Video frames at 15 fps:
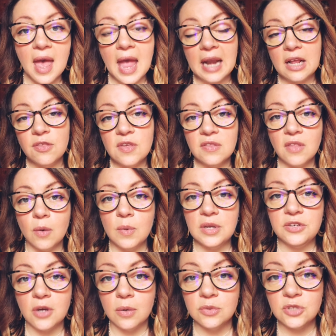Anything that we
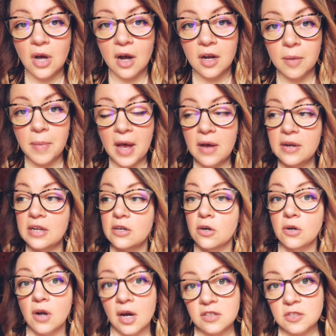don't talk about and
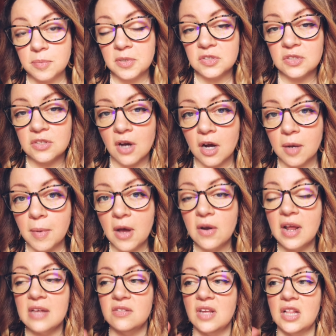are not supposed to talk about
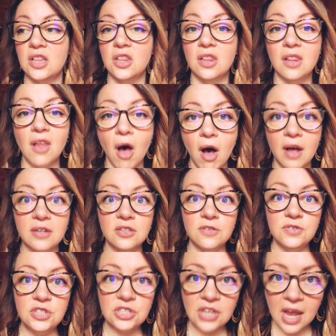has a lot of
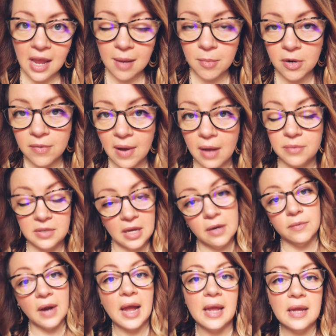shame around
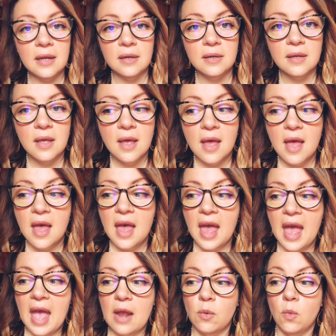it, right?
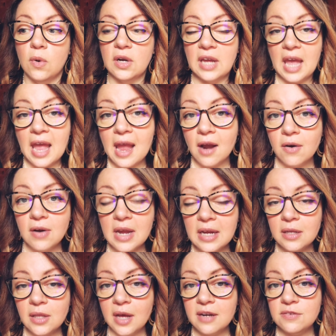And we're carrying
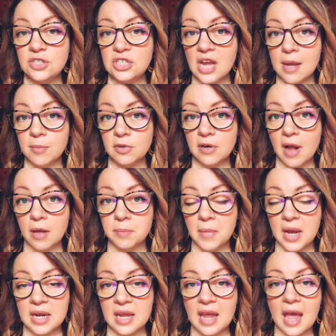a lot of shame around
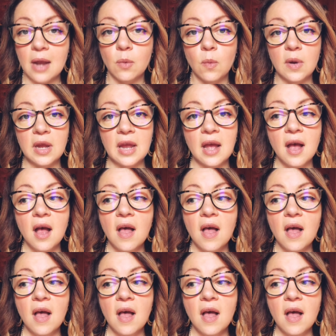money, and